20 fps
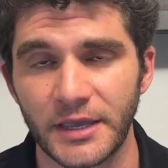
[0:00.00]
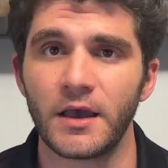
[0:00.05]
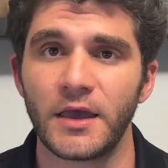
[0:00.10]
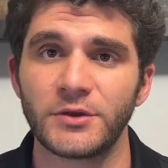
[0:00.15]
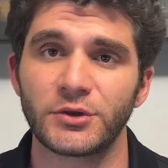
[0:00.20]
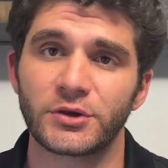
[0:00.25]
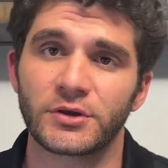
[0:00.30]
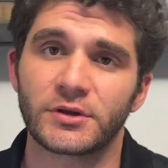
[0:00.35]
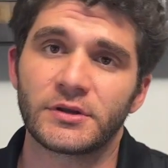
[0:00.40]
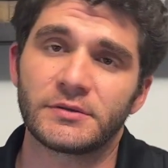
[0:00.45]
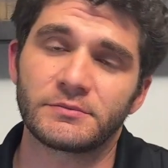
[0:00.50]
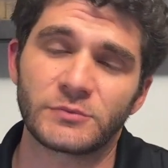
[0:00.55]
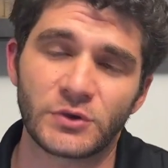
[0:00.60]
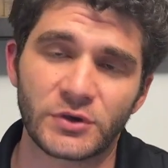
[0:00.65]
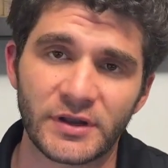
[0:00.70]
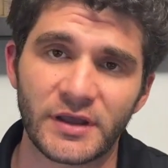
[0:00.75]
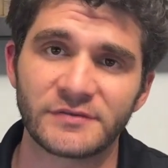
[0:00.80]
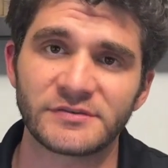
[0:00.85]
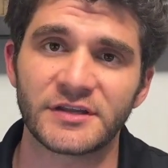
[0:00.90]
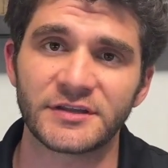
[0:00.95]
And you're gonna
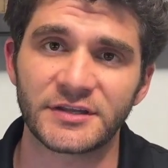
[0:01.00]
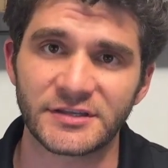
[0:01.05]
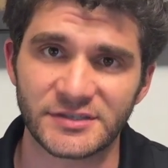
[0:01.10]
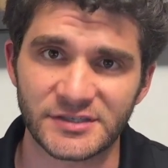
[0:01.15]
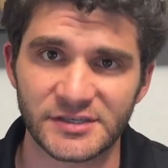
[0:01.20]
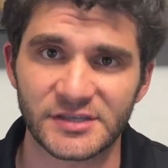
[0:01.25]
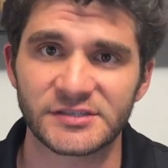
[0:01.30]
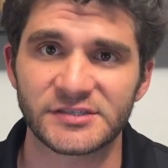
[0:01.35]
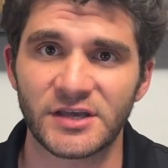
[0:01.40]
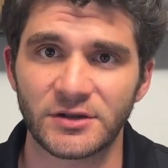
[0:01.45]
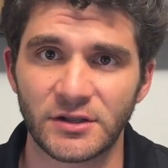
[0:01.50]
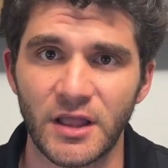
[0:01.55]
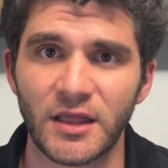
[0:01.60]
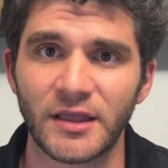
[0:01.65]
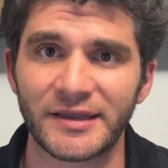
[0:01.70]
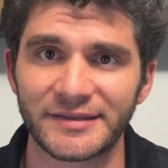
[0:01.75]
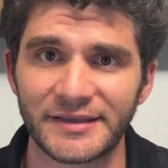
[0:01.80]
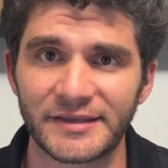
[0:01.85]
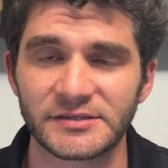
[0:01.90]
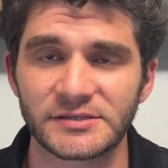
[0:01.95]
have sentences that sound a lot
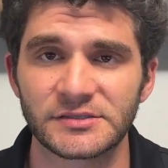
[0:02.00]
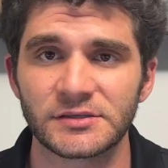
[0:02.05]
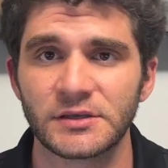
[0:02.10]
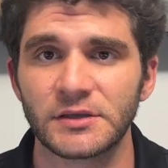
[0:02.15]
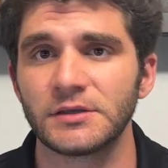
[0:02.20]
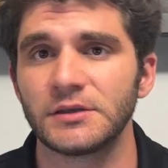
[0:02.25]
like this.